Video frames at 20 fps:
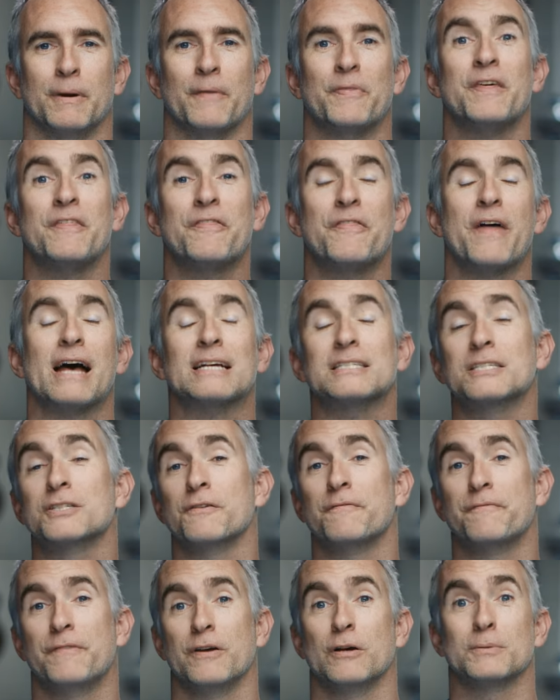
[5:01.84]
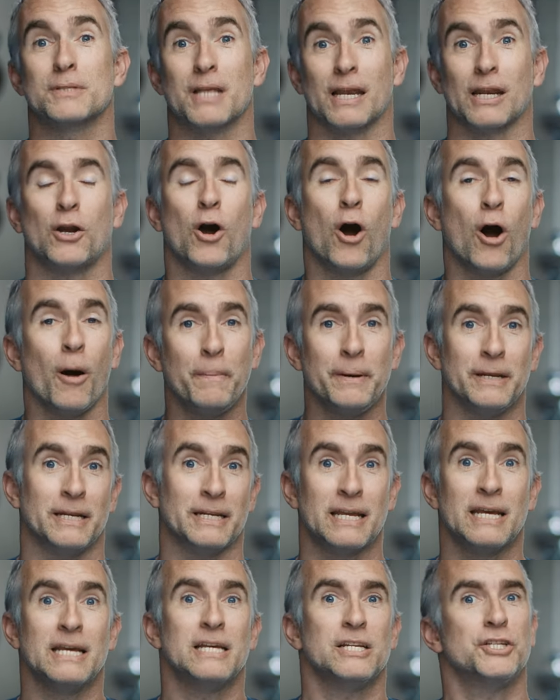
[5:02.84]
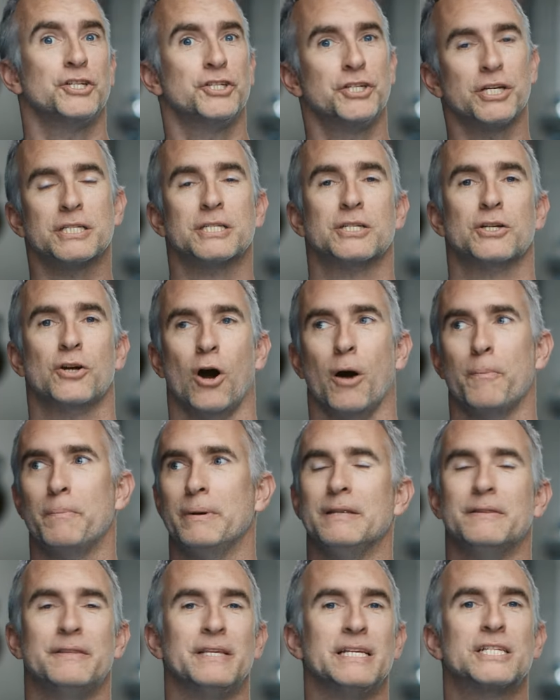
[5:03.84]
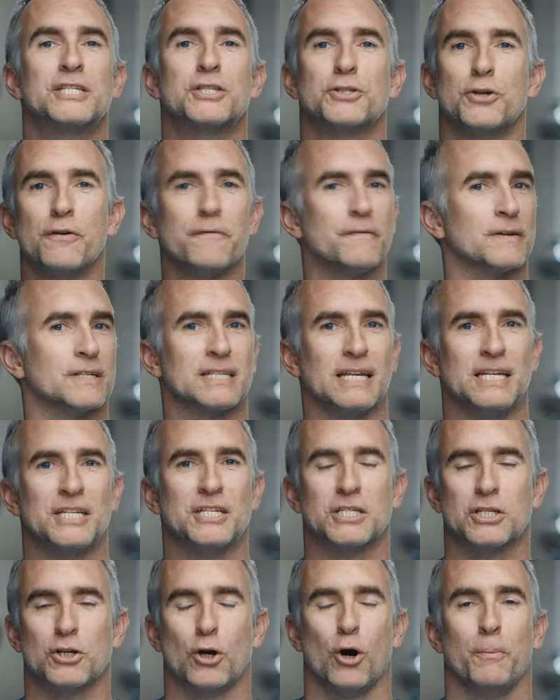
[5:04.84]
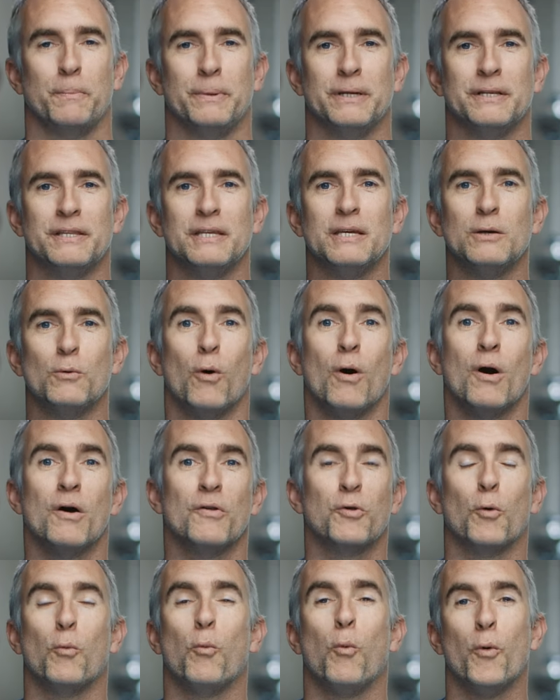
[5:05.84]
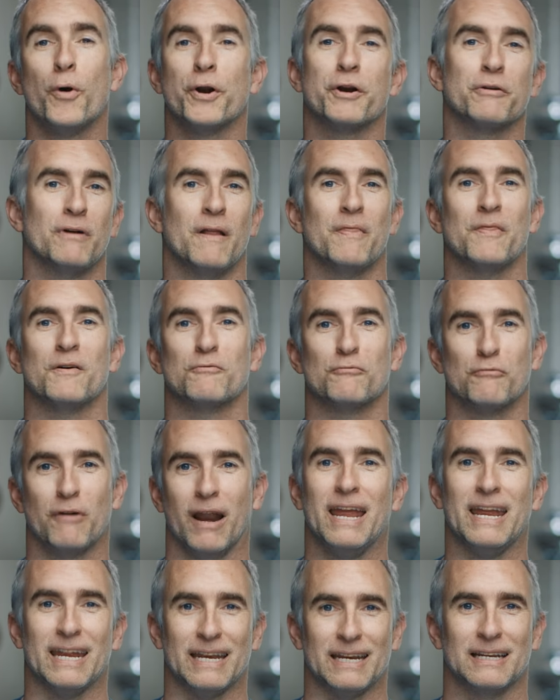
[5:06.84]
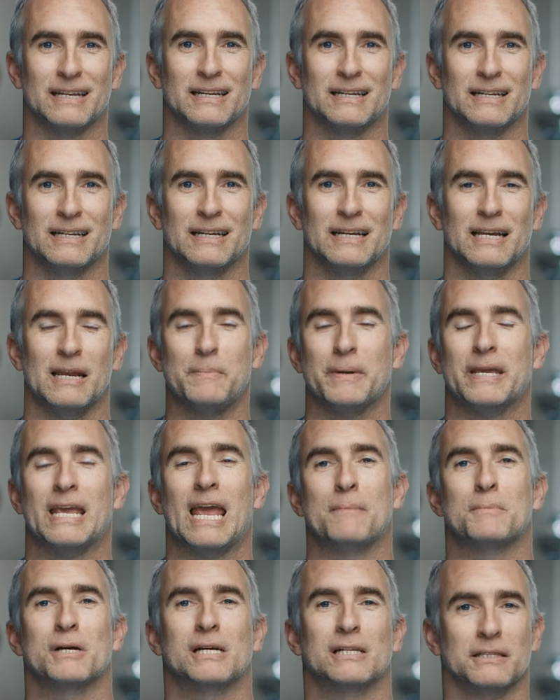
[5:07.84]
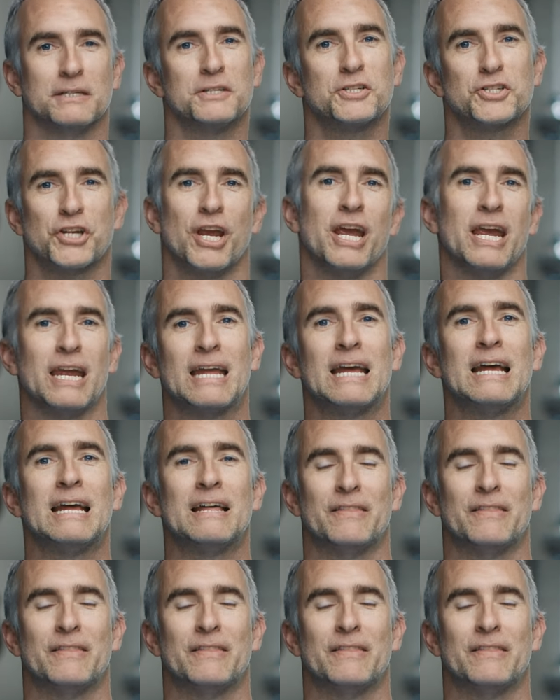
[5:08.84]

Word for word: But the thousands of films that copied it just copied the surface, they just copied the, the water and the rain. It became a cliche.